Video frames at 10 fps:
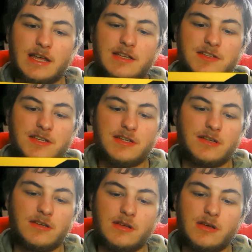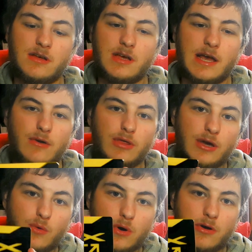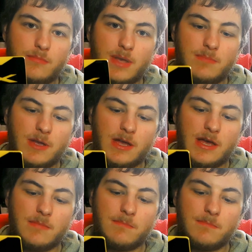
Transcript: as to how they go on. Maybe